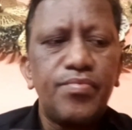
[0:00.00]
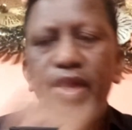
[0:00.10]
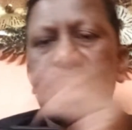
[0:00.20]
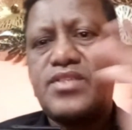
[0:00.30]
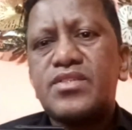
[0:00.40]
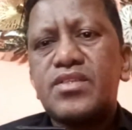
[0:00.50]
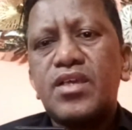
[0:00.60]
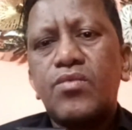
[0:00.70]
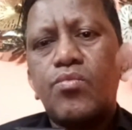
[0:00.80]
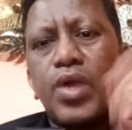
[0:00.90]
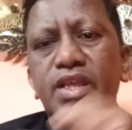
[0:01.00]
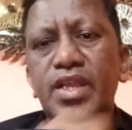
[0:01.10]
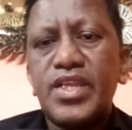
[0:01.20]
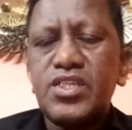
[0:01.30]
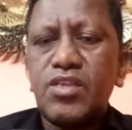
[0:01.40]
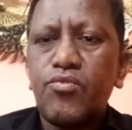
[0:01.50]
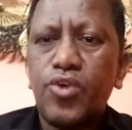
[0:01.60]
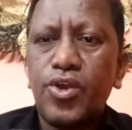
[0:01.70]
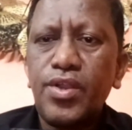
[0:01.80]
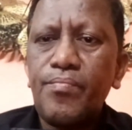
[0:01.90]
That is one condition
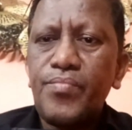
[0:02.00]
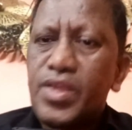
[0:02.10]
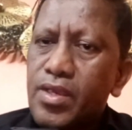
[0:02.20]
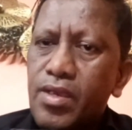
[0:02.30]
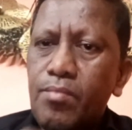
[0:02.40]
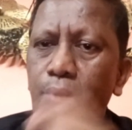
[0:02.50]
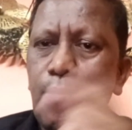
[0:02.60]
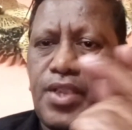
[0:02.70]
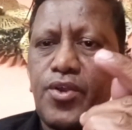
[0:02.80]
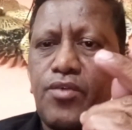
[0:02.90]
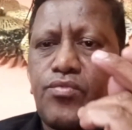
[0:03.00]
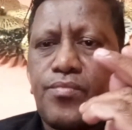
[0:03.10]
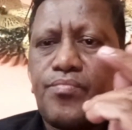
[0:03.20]
for moment of,